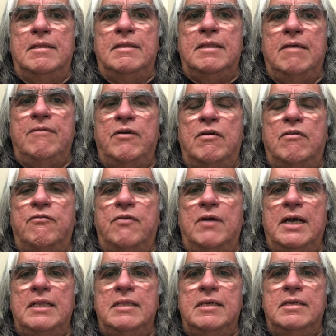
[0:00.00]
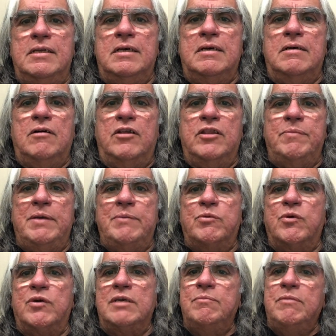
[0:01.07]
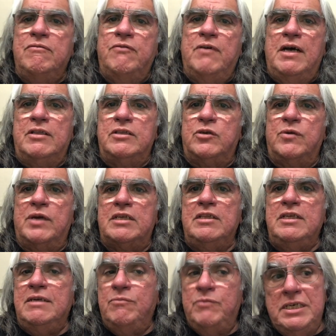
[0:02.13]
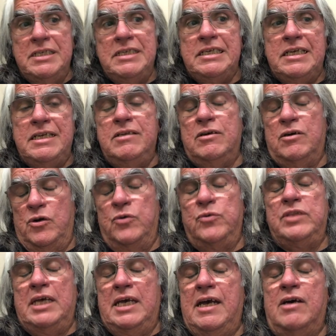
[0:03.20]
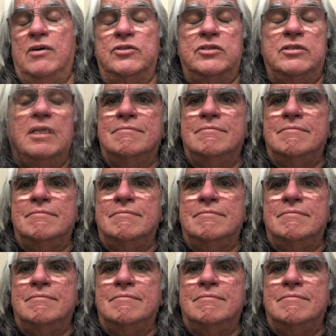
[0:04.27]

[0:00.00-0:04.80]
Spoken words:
they verified that all the paperwork had been filed correctly, and we indeed own the house.